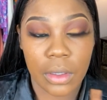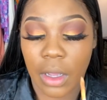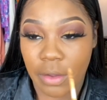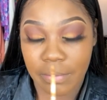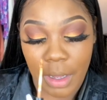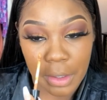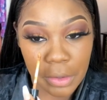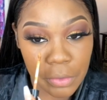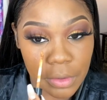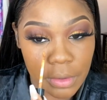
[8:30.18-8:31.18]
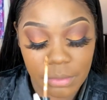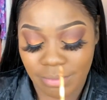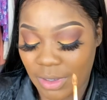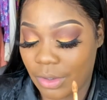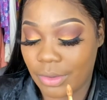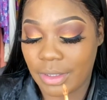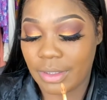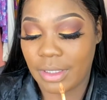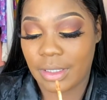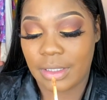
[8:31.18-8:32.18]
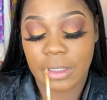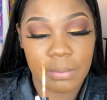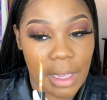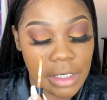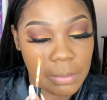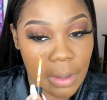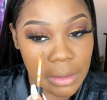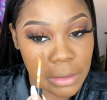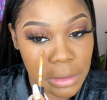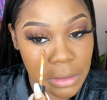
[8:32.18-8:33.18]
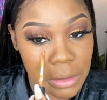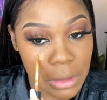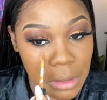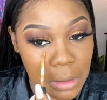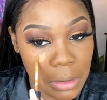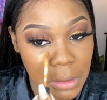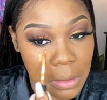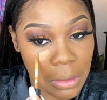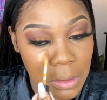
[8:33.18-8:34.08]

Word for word: of my Huda, no, this is Smashbox Concealer.